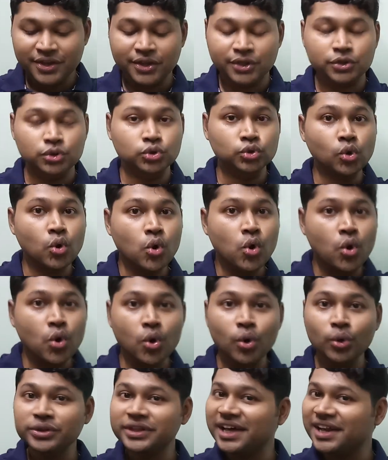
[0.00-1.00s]

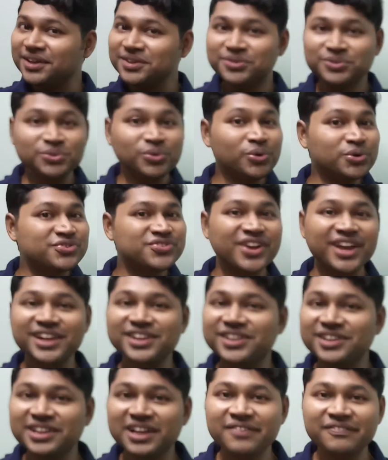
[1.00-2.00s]
No, there is no
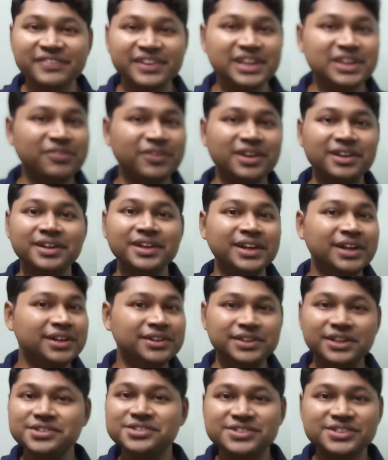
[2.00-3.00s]
change in the
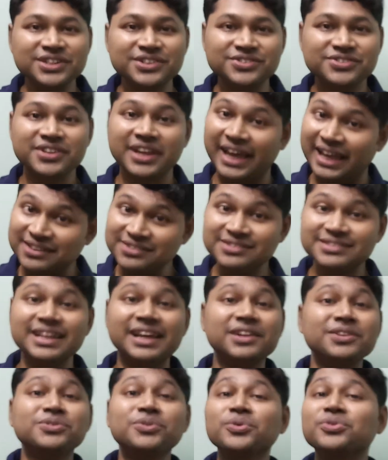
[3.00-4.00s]
distance. Hence,
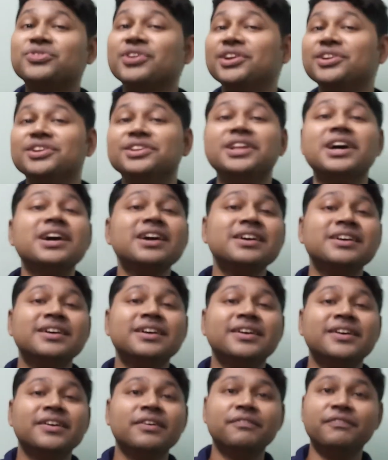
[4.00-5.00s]
there is no change in the
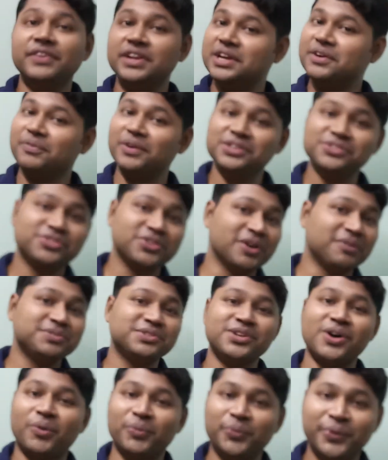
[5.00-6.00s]
frequency of
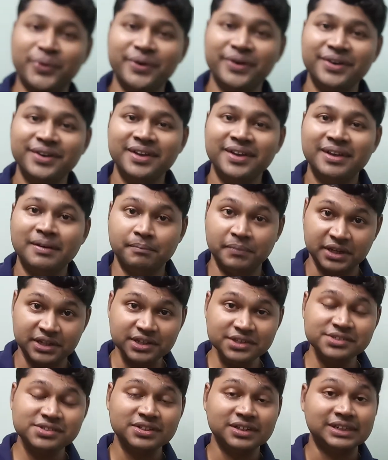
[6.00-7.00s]
sound.
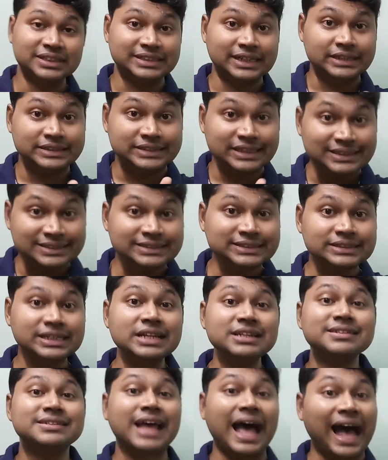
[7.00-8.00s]
Because the
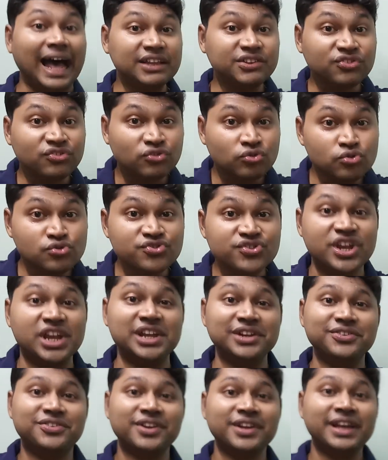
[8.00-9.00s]
distance has to
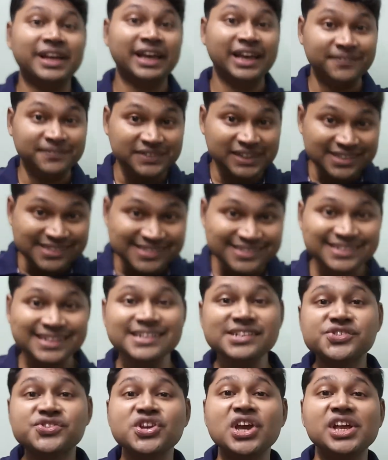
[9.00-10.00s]
change. If
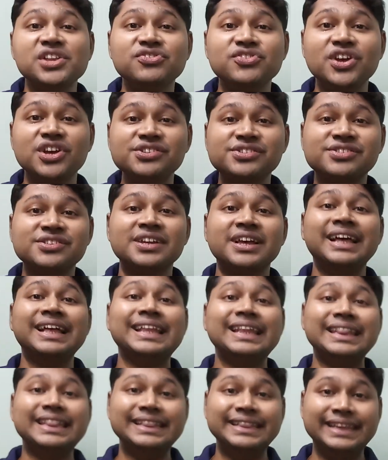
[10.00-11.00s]
distance changes,
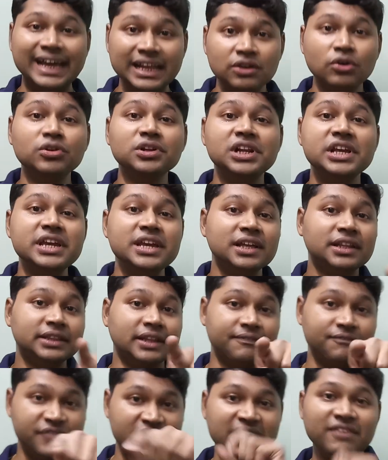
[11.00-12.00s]
then only
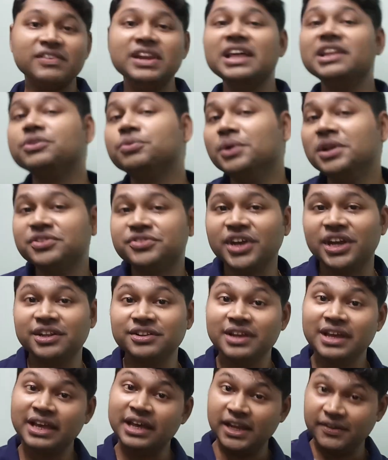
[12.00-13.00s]
the wavelength will
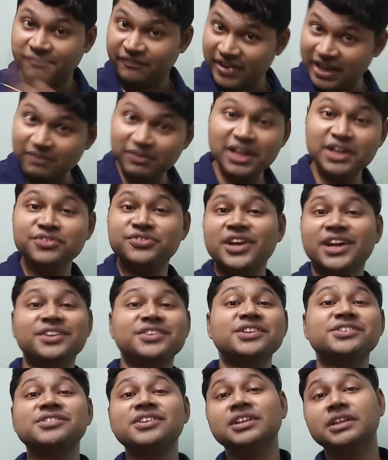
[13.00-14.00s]
change. If wavelength
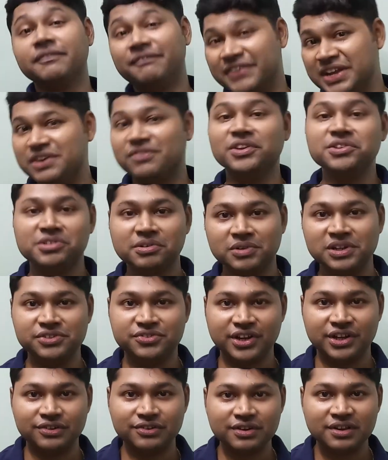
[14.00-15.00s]
changes, the frequency will
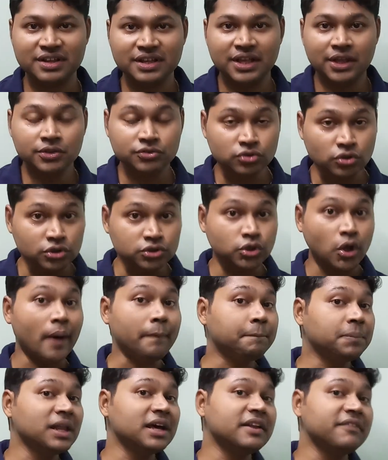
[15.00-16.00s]
change. So,
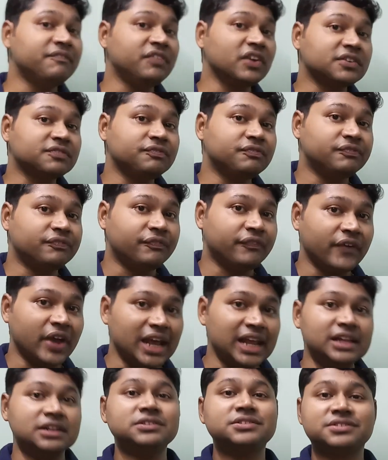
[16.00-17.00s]
Doppler effect
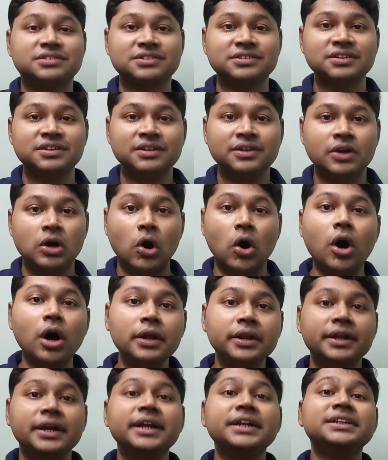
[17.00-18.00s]
fails
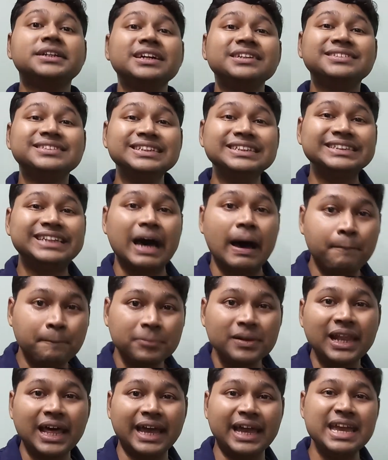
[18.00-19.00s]
or it doesn't
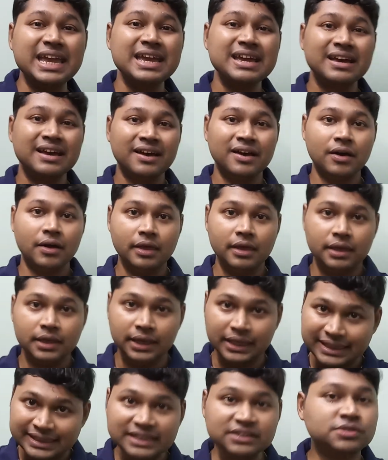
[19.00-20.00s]
apply
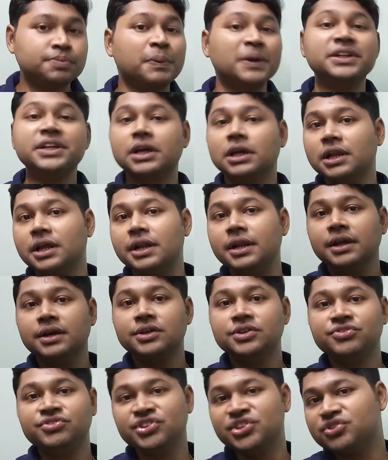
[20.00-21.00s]
in this particular
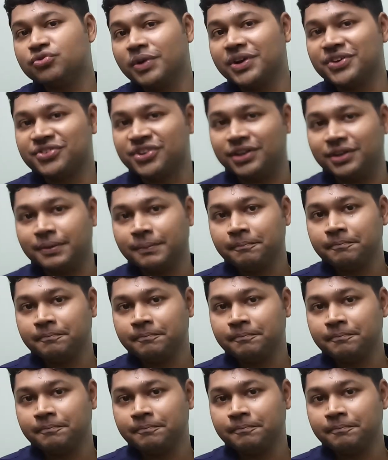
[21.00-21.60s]
situation.